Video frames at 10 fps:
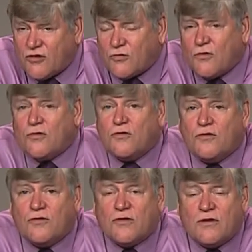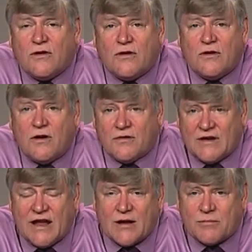screws on the
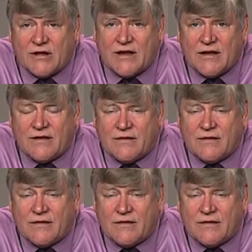neck plate,